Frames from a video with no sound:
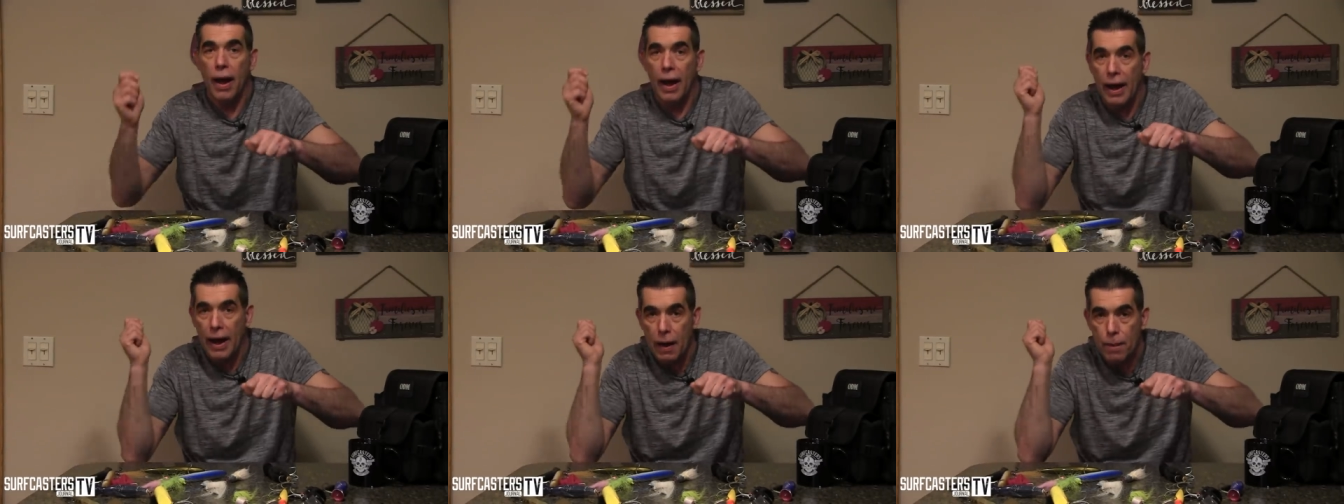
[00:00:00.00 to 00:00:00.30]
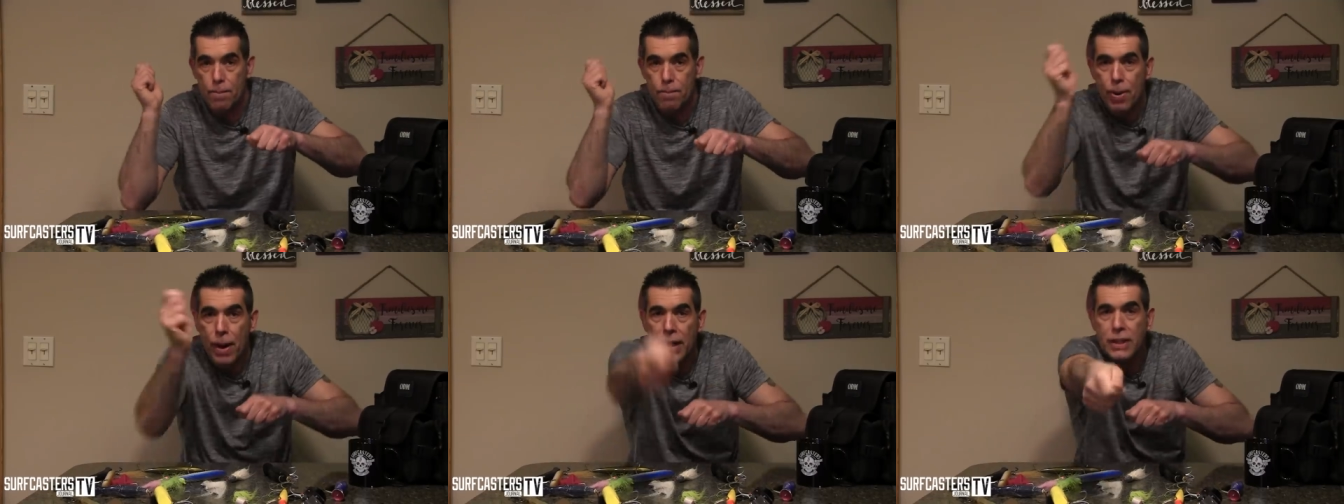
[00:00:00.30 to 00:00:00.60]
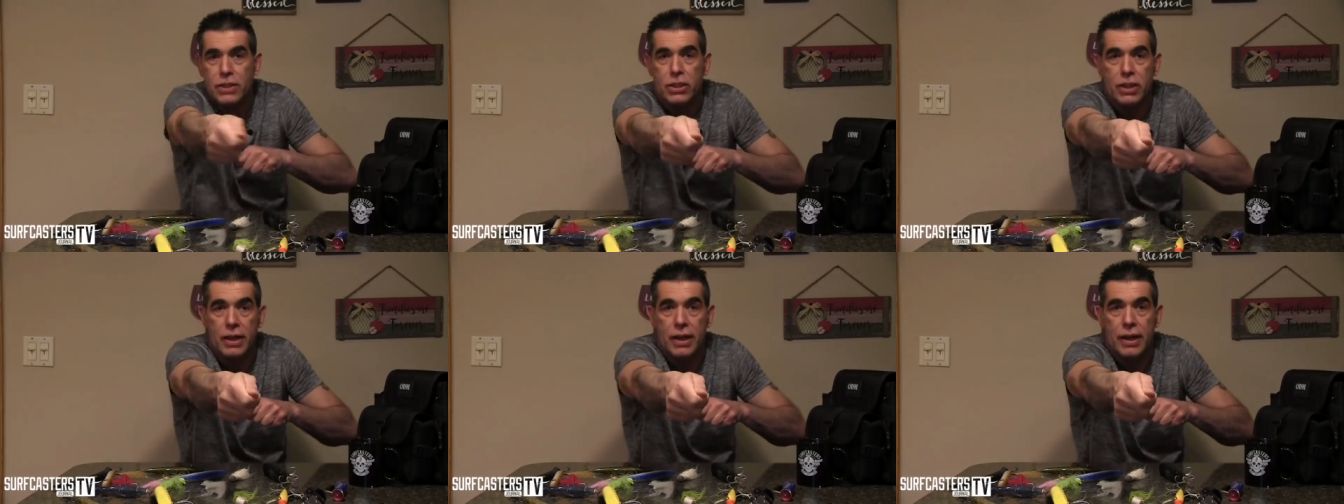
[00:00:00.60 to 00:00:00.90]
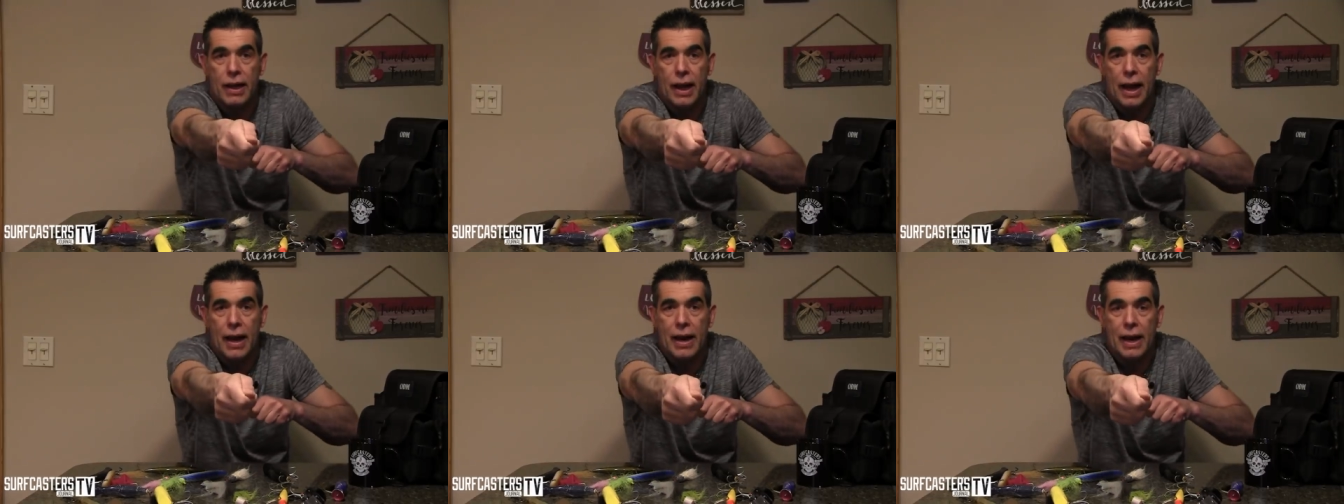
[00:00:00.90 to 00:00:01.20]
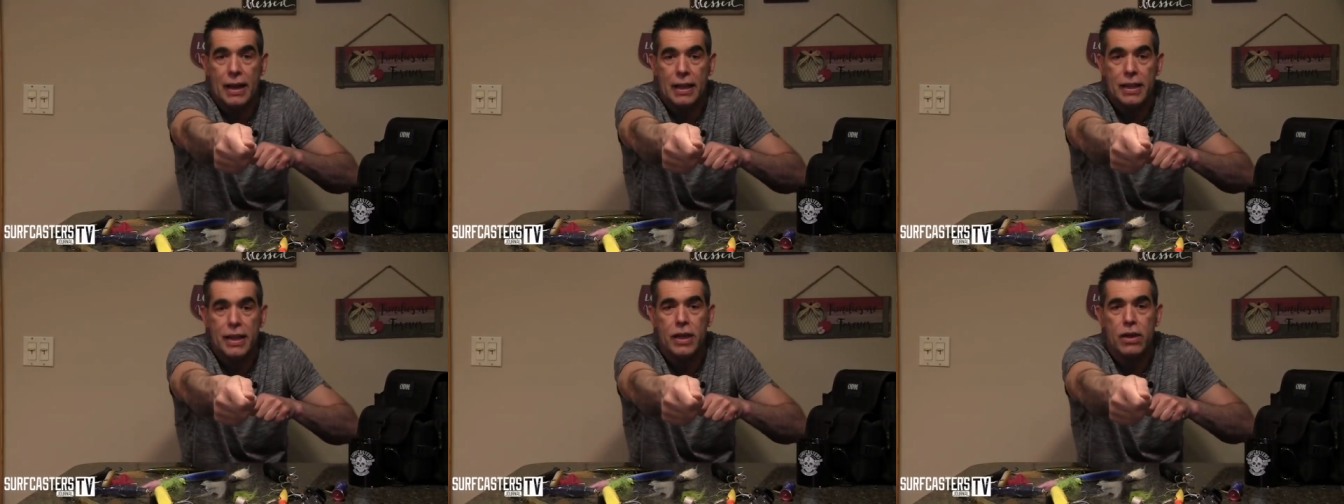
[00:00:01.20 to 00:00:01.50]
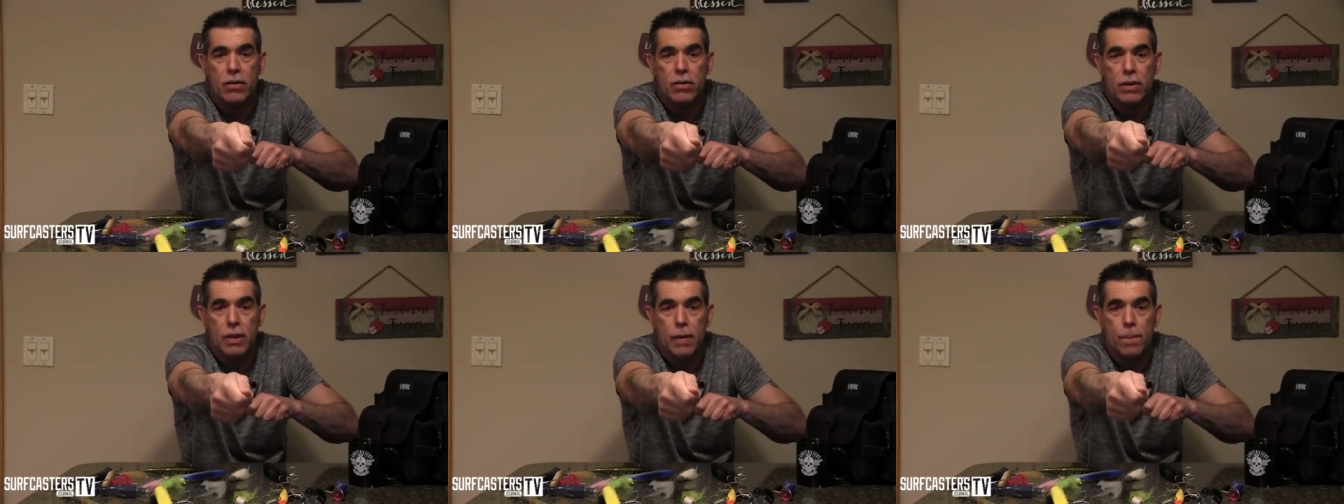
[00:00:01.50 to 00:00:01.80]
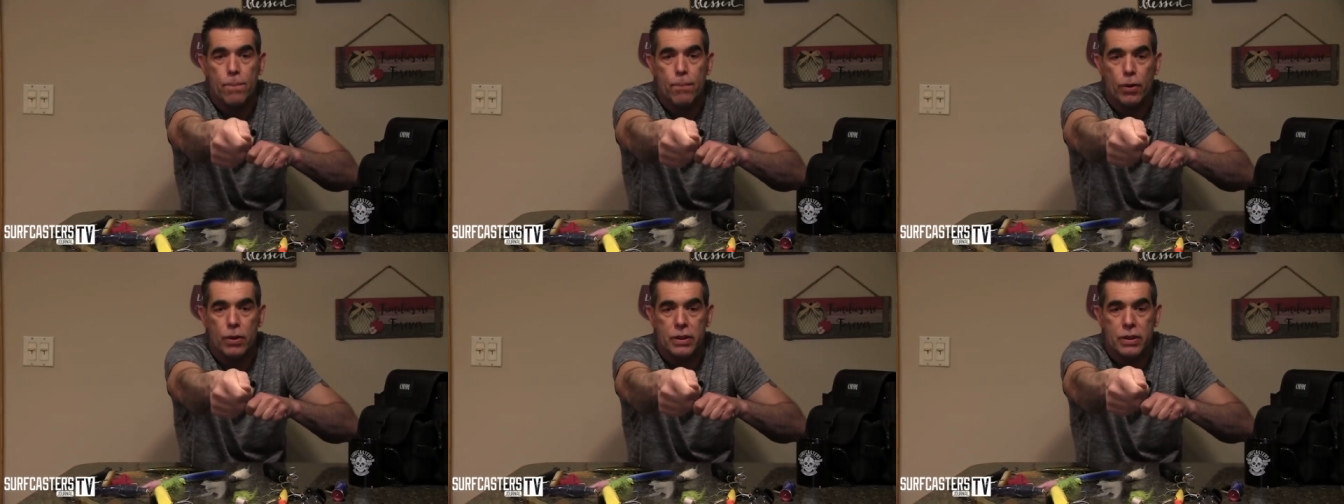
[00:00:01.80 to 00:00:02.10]
And I pitched it, and I literally
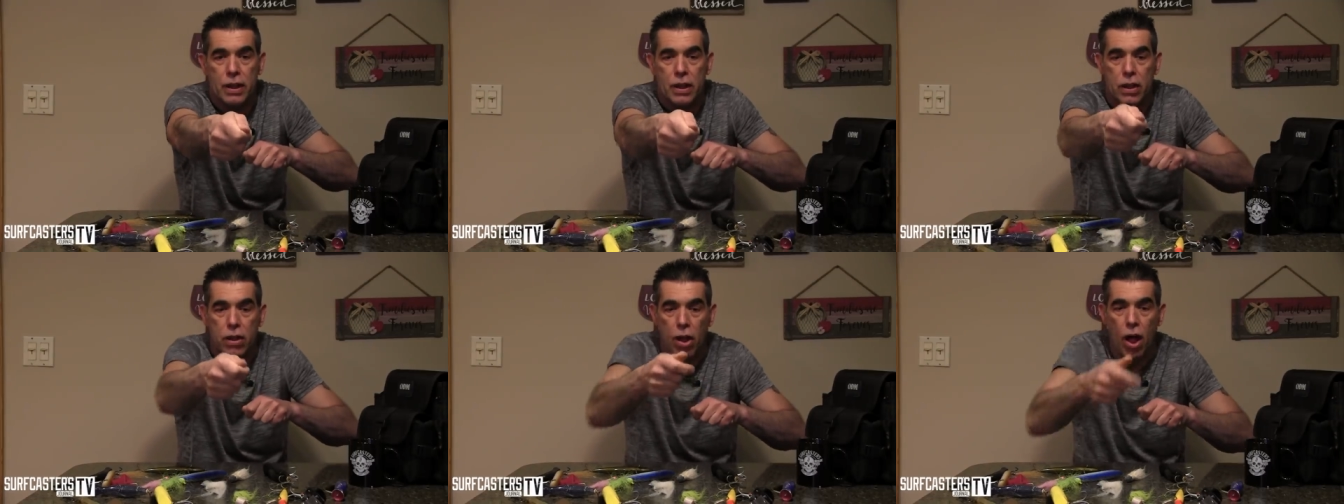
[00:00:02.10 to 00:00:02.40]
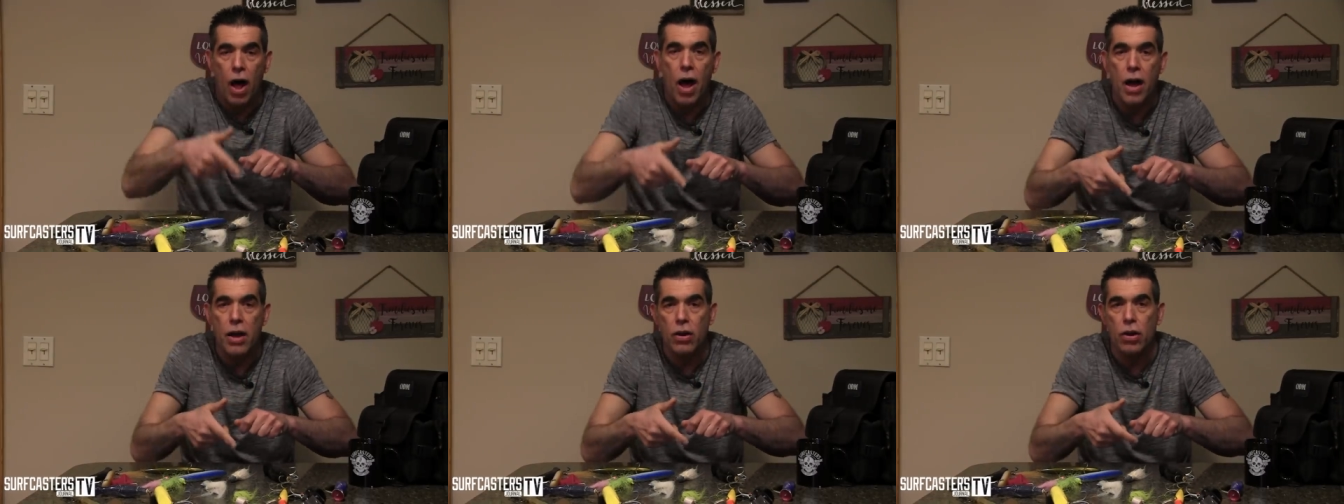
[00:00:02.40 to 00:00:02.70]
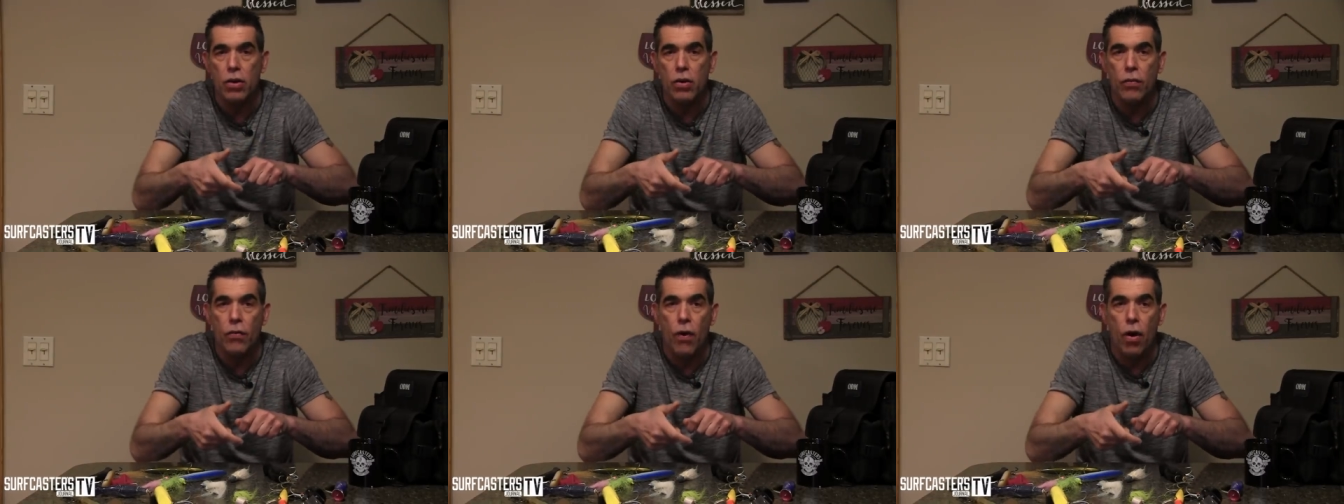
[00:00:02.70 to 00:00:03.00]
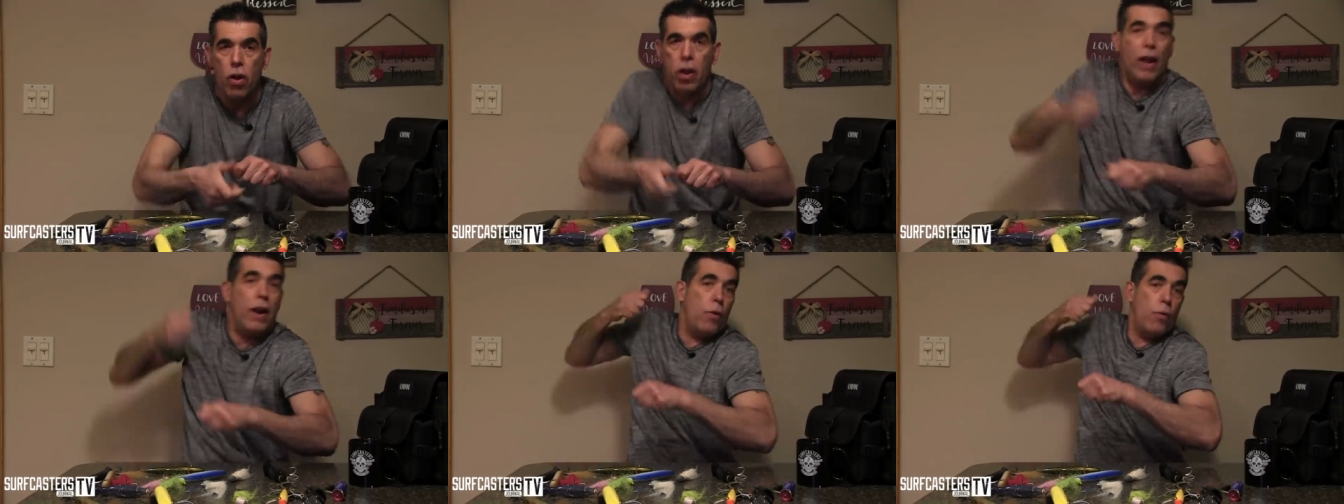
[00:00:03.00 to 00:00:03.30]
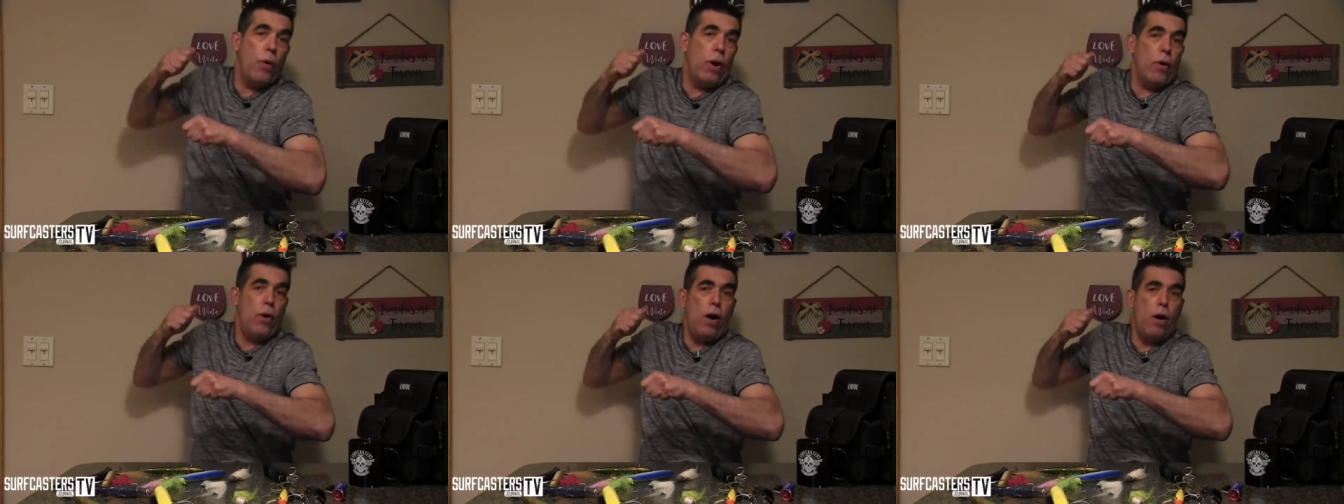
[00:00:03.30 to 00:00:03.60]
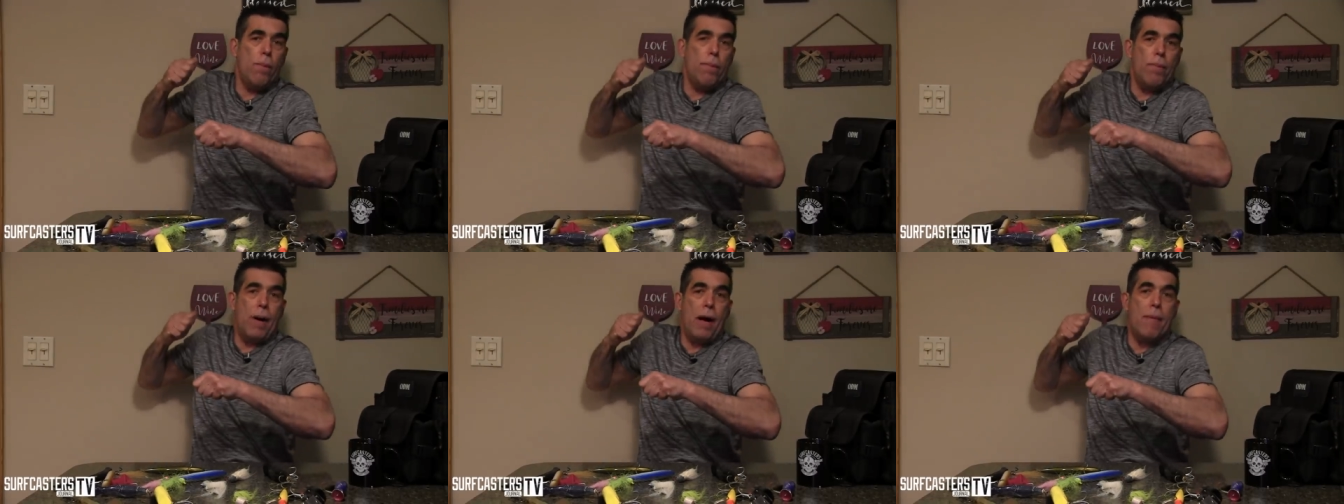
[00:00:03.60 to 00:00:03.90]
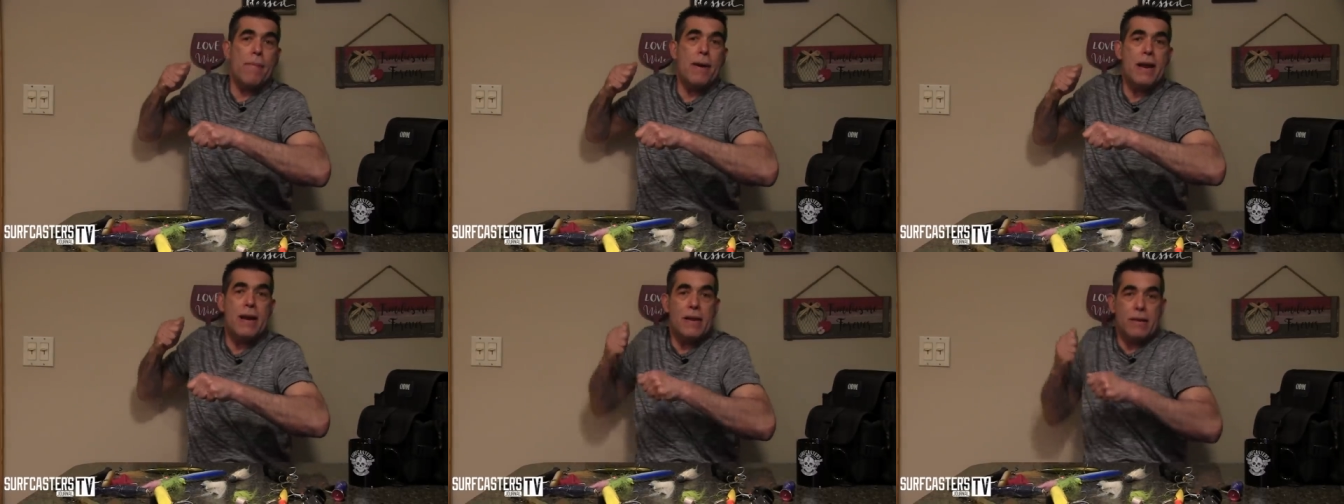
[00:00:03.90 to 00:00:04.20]
put the line on a roll, and it went, oh,
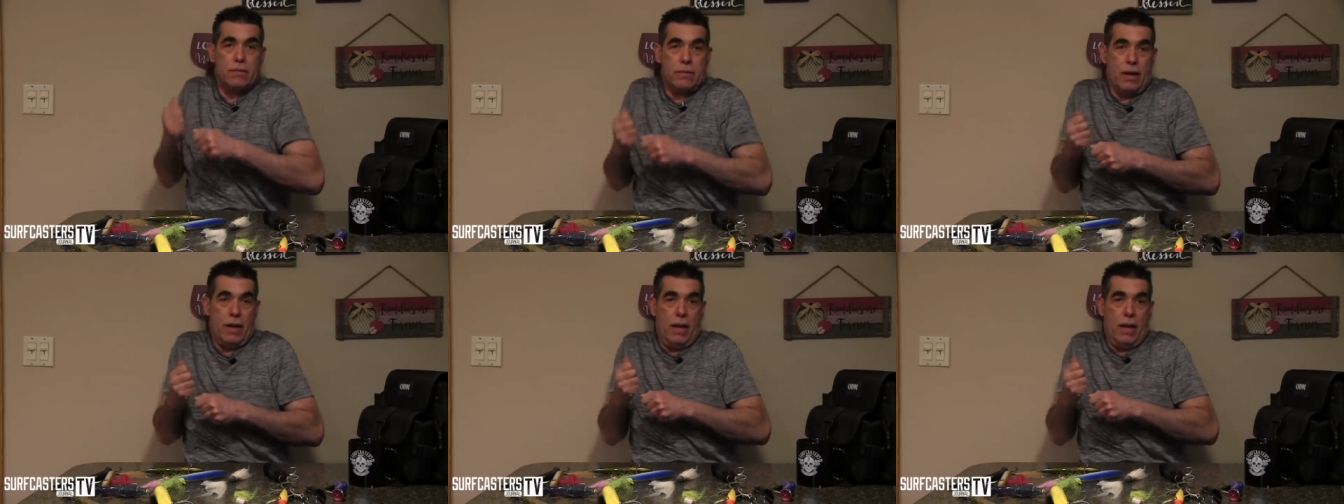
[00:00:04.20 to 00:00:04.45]
I'm in.